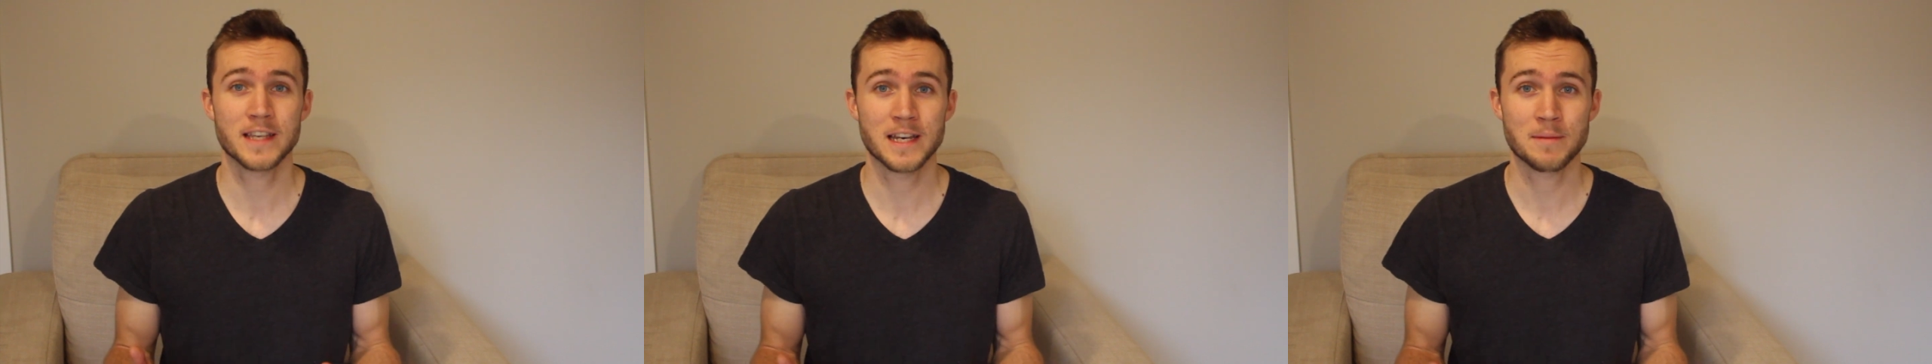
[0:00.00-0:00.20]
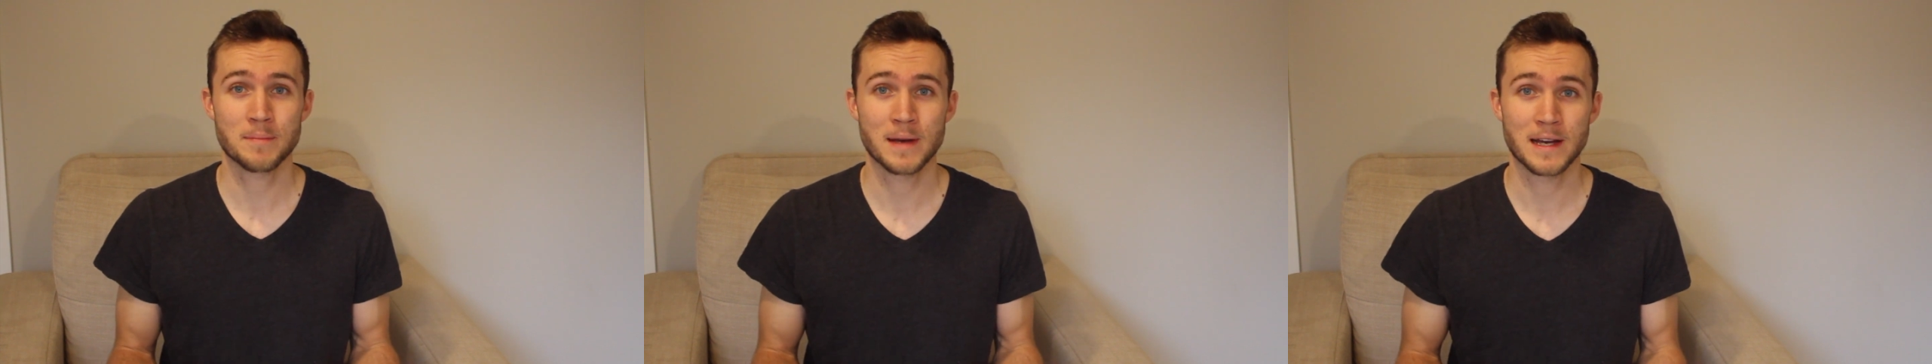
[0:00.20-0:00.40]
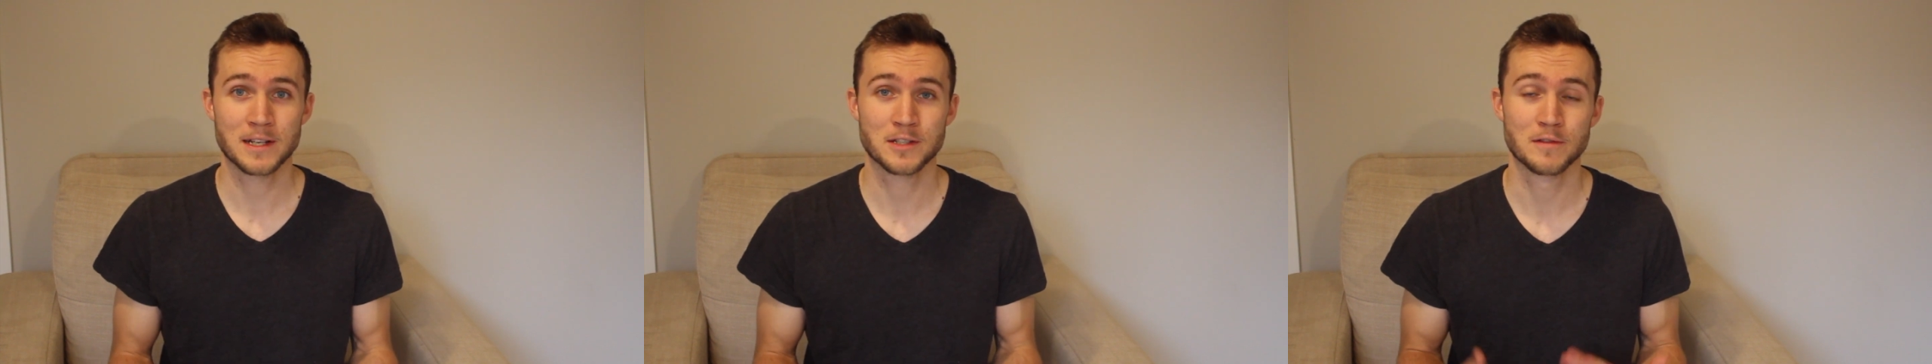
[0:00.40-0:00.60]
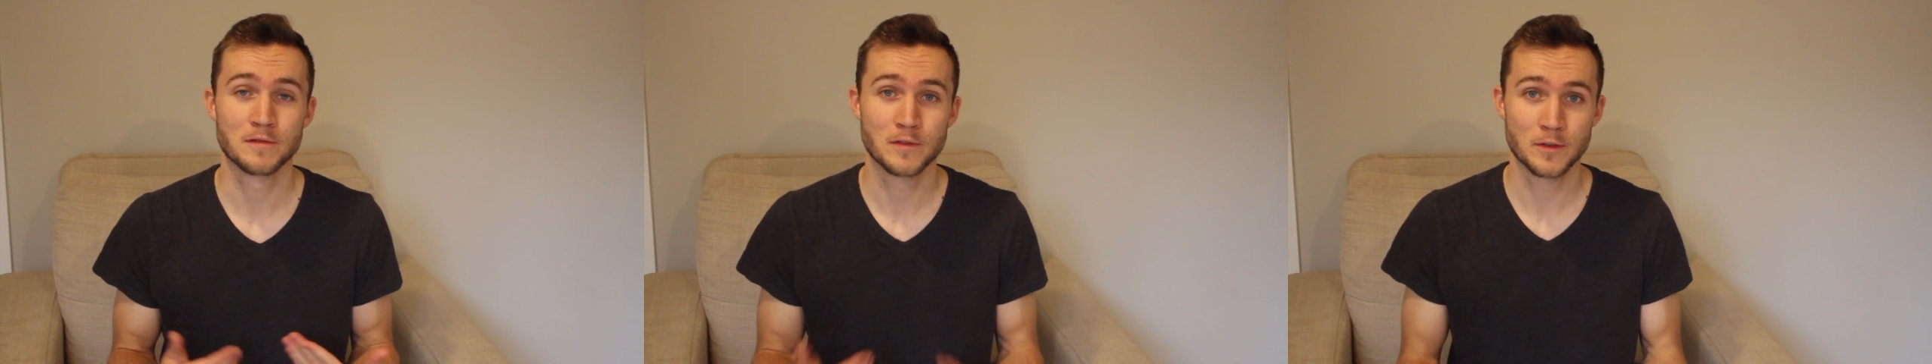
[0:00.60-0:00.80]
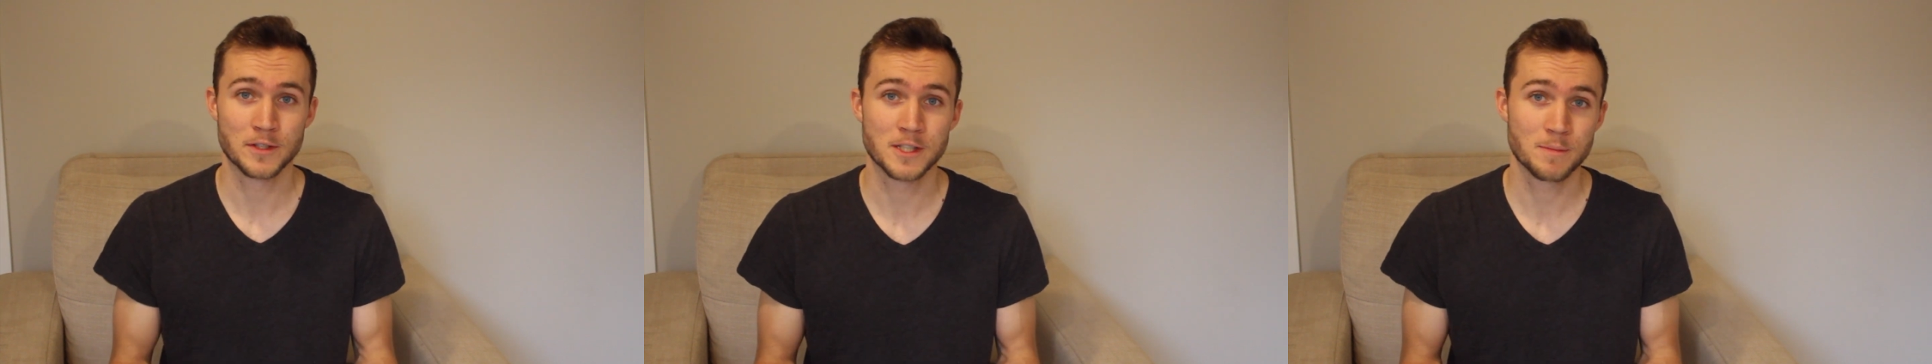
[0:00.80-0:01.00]
getting back to
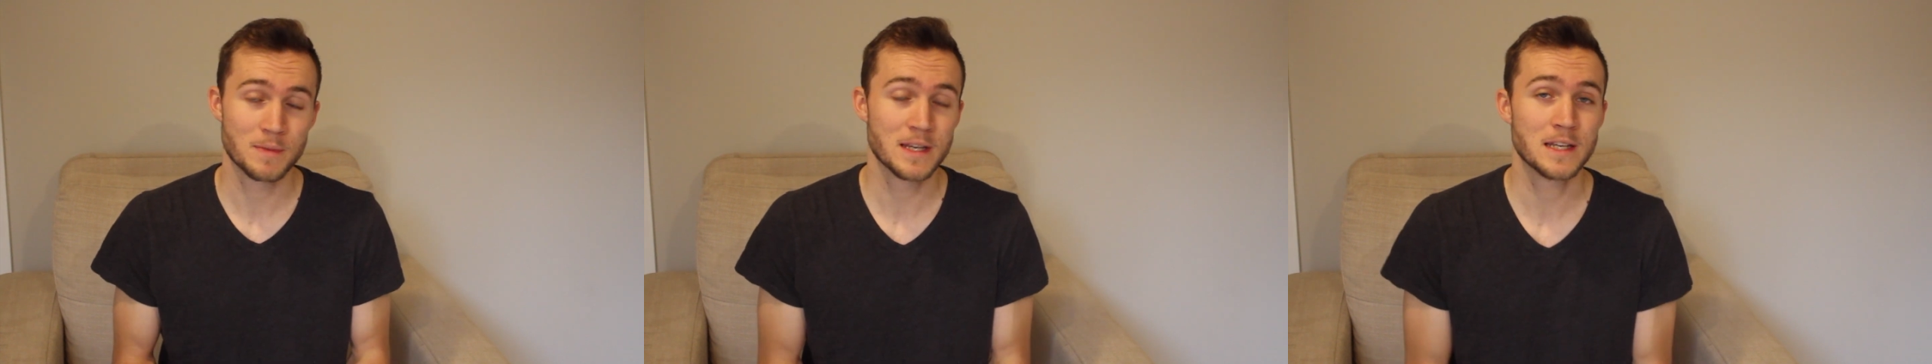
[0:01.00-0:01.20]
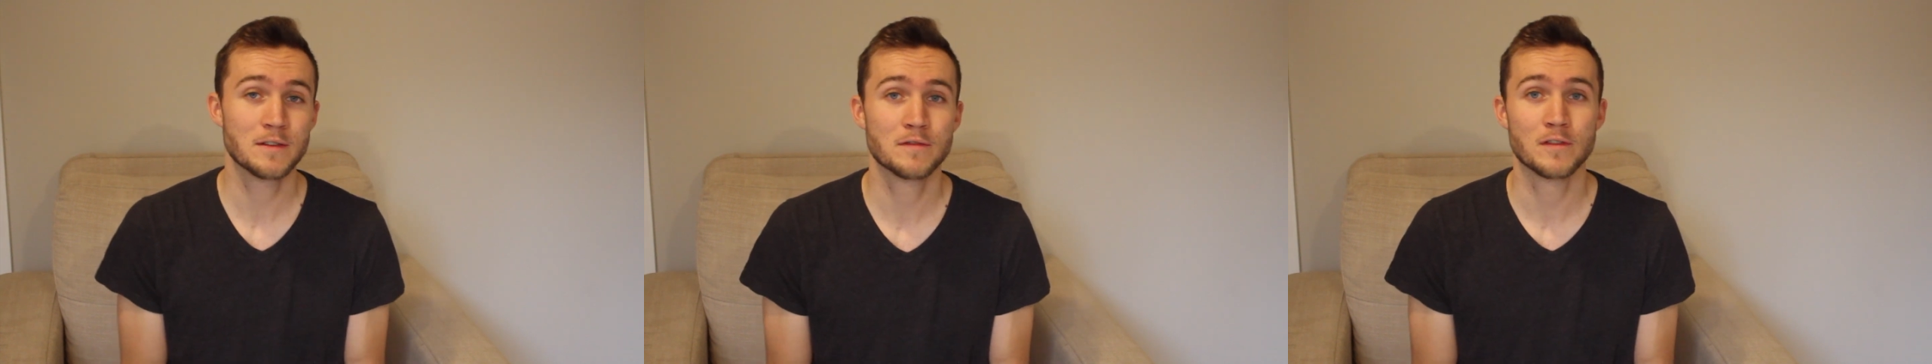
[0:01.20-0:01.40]
full speed